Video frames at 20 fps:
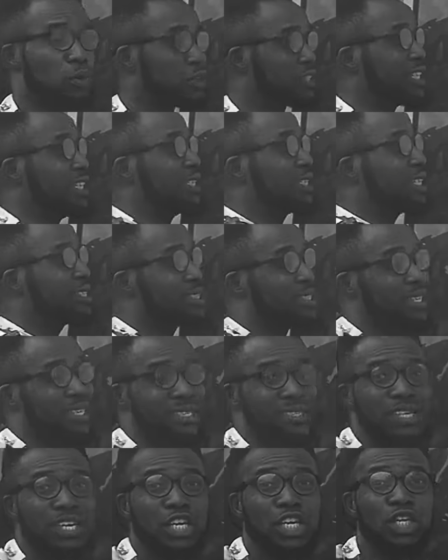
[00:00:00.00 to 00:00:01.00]
But in this
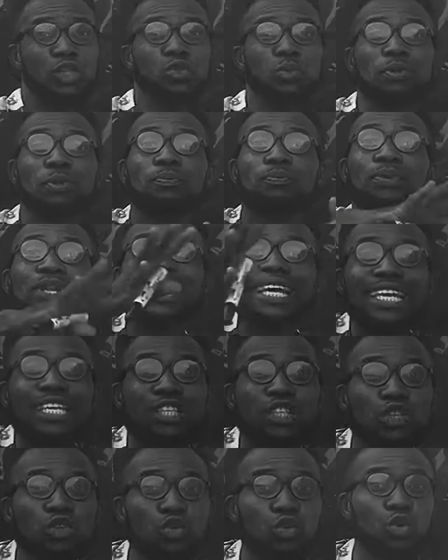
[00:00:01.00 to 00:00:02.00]
case, it will be
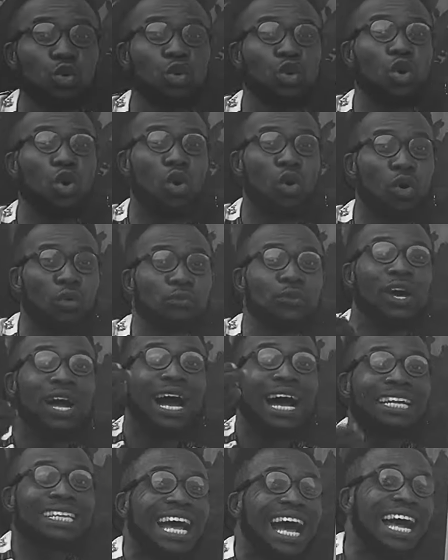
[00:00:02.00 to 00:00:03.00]
playing the role of
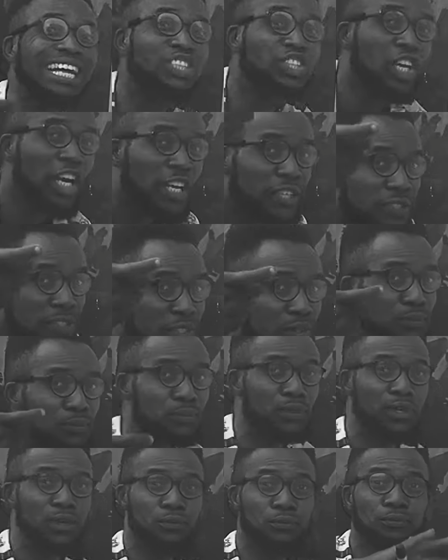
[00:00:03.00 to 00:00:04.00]
an
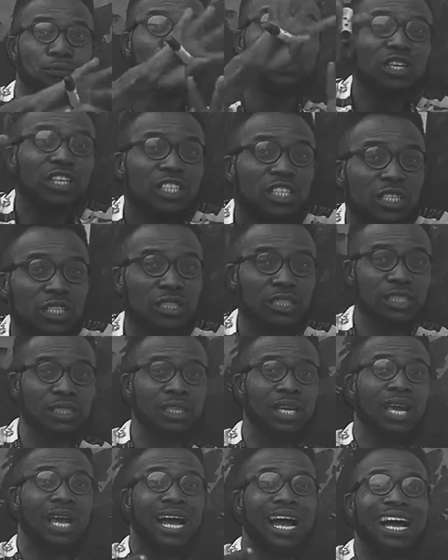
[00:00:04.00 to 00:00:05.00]
adjective,
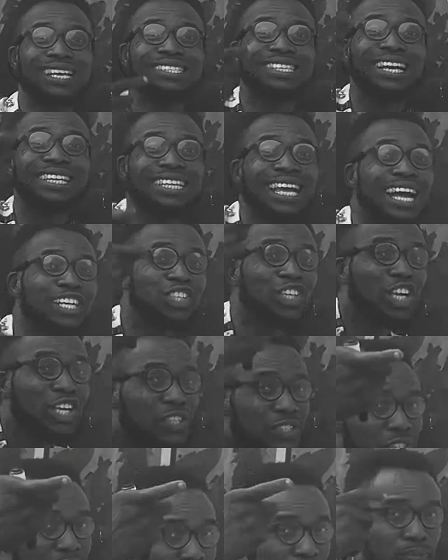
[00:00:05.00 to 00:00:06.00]
functioning as an
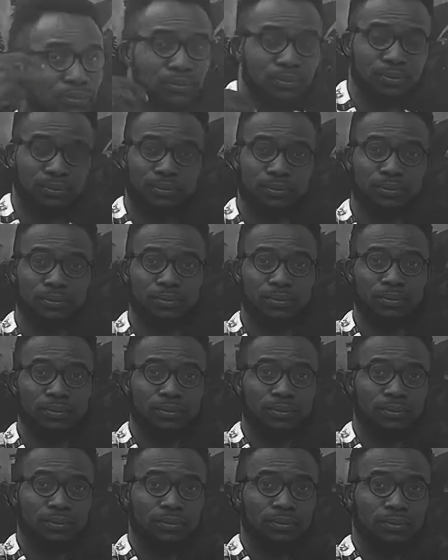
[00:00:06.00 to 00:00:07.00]
adjective.
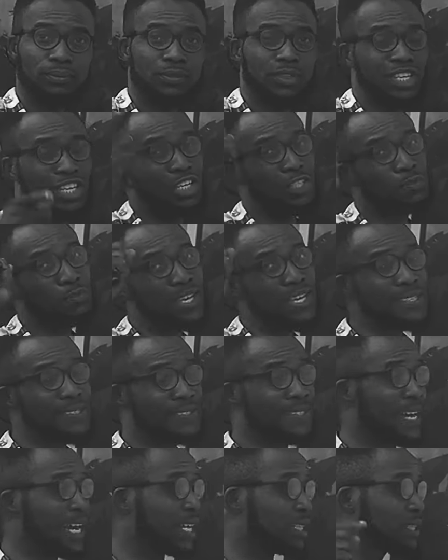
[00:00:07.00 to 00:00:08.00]
It
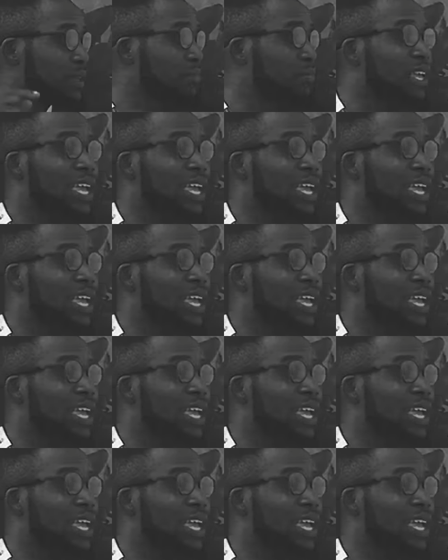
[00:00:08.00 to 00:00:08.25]
means that